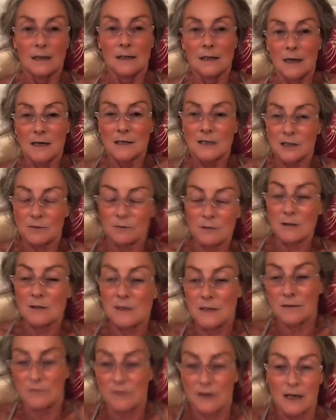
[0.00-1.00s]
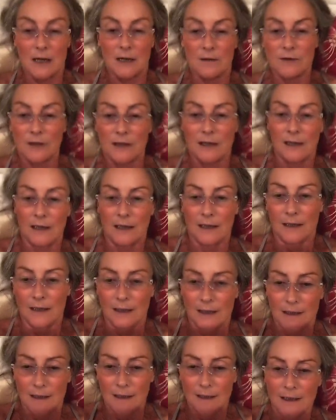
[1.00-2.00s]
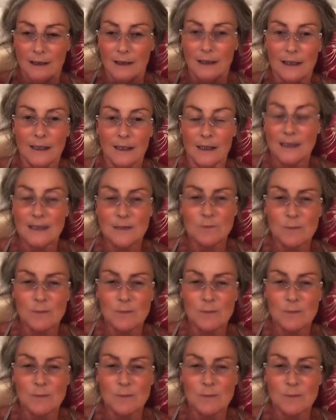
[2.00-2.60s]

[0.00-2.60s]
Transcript: As it wouldn't survive, yeah. Yeah, it's